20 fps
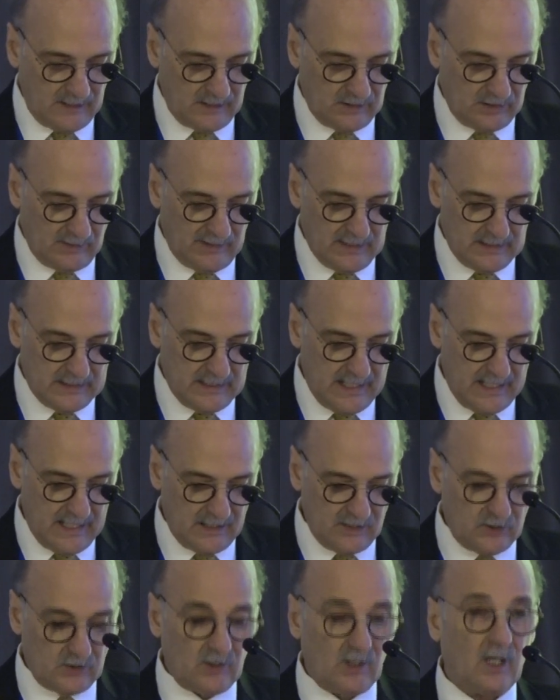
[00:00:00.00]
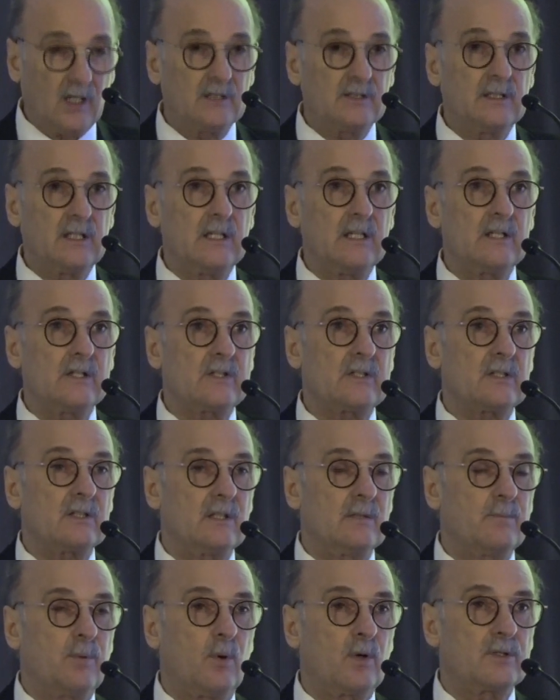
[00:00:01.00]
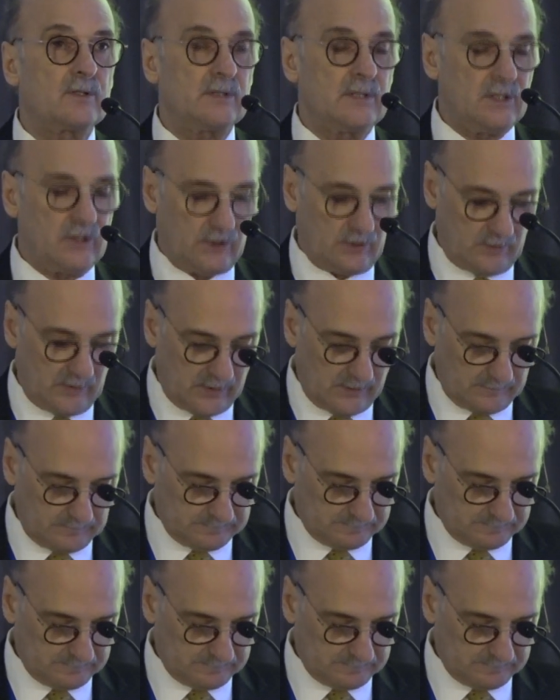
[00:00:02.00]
to engage on these important issues.